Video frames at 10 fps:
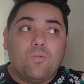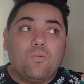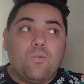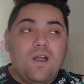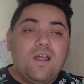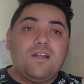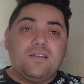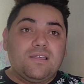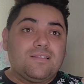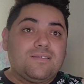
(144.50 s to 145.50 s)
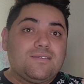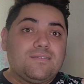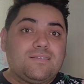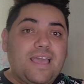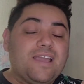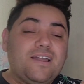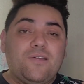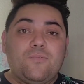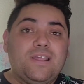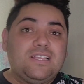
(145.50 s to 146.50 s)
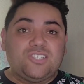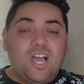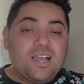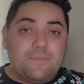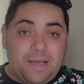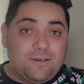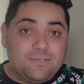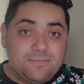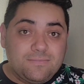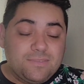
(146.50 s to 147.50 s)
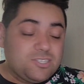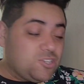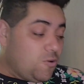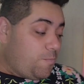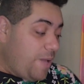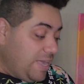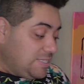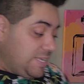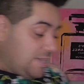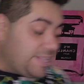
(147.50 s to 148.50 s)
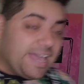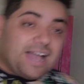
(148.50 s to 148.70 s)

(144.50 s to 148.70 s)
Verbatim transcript: what are they gonna really talk about? So basically,